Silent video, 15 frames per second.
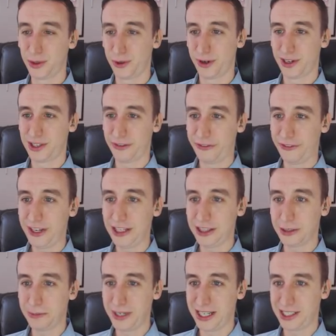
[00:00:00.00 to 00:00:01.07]
in order to
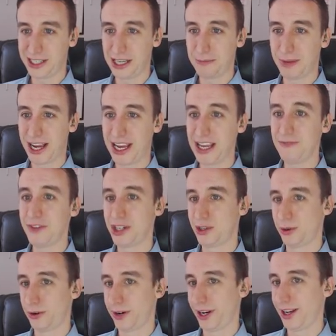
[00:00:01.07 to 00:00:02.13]
feed the bees in my
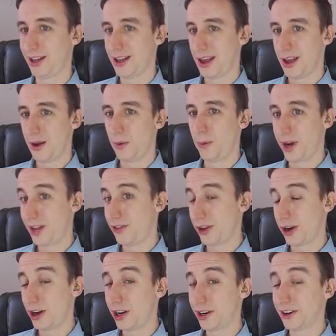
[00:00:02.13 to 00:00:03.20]
inventory when
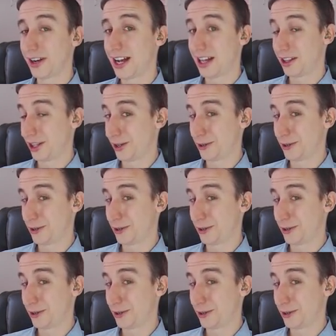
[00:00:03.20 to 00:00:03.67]
their hunger got